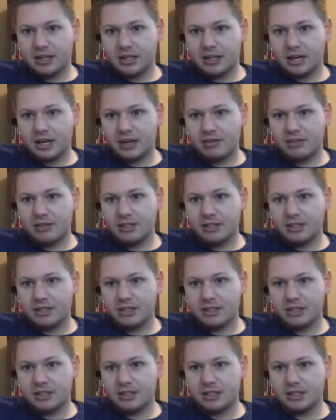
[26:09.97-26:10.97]
I
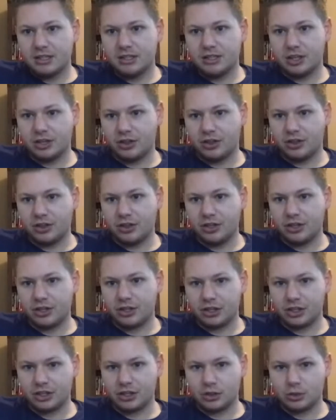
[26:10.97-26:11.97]
haven't done
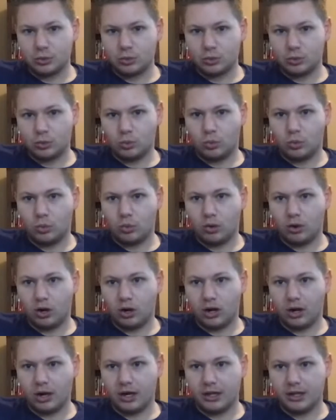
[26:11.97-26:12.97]
this in a
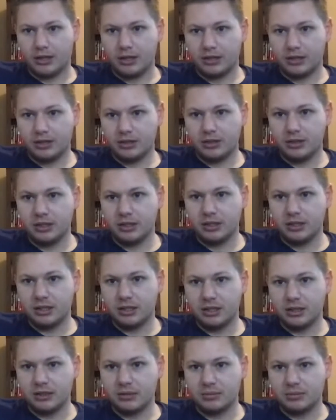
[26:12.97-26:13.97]

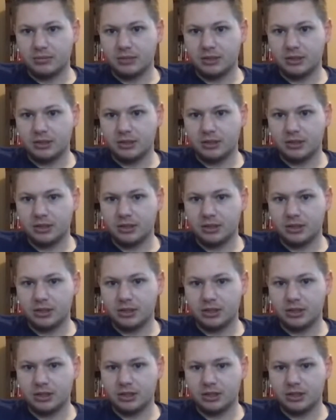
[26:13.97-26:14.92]
while. Let's just